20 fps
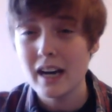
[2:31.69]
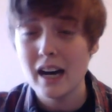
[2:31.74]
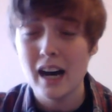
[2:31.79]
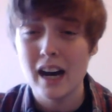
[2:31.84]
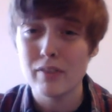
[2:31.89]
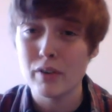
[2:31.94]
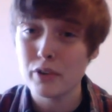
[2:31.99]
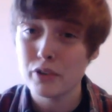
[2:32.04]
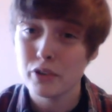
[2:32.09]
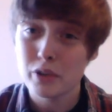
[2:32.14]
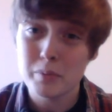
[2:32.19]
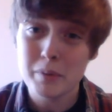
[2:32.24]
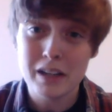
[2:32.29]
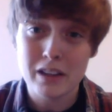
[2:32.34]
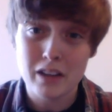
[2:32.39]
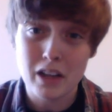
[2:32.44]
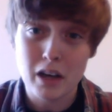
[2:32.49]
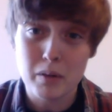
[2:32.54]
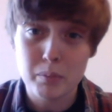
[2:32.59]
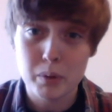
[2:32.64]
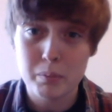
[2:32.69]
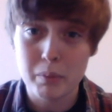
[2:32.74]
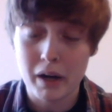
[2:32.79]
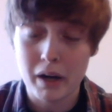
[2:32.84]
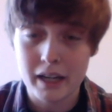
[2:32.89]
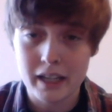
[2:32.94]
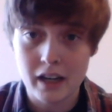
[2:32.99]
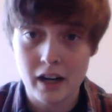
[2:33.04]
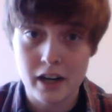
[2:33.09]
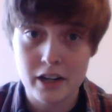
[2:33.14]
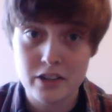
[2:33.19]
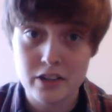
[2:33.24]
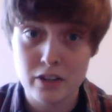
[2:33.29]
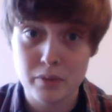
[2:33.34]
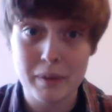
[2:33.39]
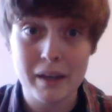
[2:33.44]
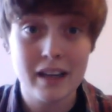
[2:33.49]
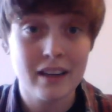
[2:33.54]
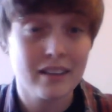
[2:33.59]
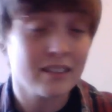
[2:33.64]
I've also been a lot more body conscious
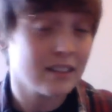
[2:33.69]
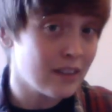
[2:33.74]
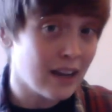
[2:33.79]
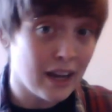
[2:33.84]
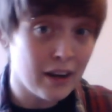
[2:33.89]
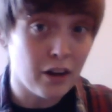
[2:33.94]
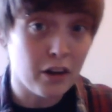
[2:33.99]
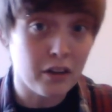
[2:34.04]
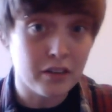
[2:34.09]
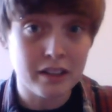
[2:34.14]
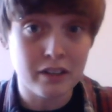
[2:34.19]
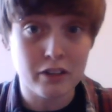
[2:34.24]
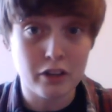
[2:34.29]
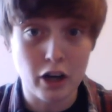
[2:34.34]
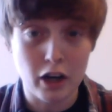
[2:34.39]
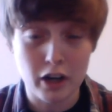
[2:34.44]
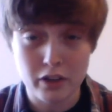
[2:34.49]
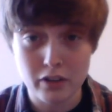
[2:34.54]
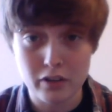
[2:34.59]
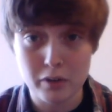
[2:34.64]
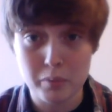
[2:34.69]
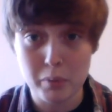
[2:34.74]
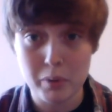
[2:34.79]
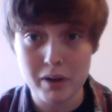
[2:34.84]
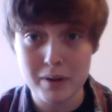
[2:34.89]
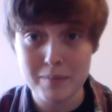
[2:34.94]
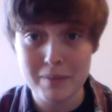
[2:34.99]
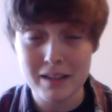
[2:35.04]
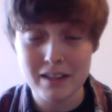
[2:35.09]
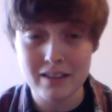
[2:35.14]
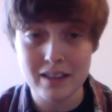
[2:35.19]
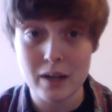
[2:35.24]
because I've had all these doctor's appointments.